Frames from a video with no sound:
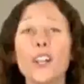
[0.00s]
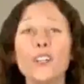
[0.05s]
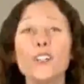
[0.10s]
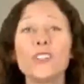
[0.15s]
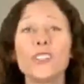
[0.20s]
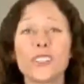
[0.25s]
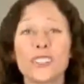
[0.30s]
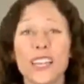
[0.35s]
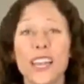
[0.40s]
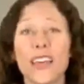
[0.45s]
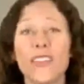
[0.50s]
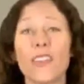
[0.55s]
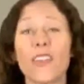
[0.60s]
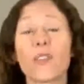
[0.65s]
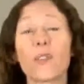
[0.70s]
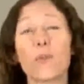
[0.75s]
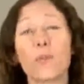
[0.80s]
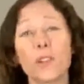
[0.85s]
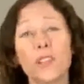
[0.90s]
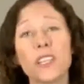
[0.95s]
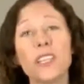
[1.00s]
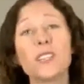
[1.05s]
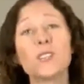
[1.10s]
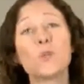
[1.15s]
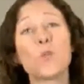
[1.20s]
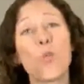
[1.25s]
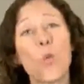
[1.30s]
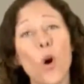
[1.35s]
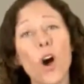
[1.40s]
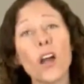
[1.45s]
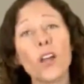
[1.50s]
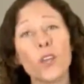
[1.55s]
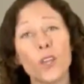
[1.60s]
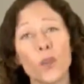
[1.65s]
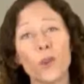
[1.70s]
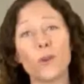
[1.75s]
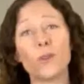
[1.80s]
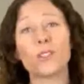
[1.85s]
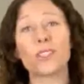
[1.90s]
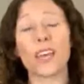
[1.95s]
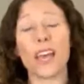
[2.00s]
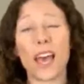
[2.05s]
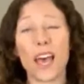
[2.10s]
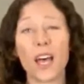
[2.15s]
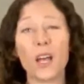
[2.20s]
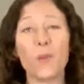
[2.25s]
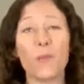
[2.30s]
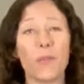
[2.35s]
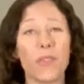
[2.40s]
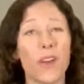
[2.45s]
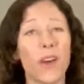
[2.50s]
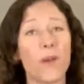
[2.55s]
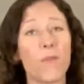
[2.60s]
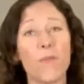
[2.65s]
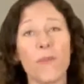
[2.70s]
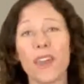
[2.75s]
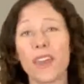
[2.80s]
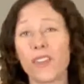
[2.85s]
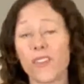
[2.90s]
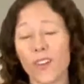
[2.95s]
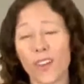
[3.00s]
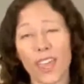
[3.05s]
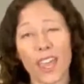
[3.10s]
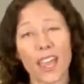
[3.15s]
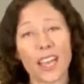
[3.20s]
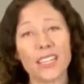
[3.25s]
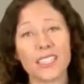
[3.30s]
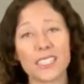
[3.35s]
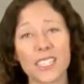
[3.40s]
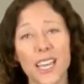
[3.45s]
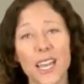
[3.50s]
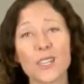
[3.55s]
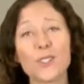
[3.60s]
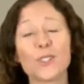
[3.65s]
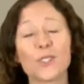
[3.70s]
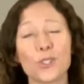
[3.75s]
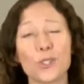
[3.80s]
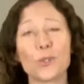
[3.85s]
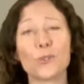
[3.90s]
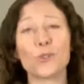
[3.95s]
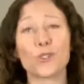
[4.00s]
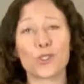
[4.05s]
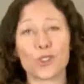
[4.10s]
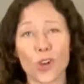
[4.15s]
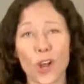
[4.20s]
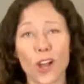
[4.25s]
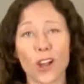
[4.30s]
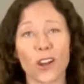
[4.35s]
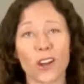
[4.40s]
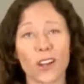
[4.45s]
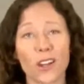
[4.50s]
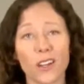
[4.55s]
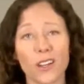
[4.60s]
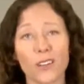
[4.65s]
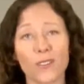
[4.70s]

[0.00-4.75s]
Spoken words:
Understand that the police want you to help them make their case against you stronger.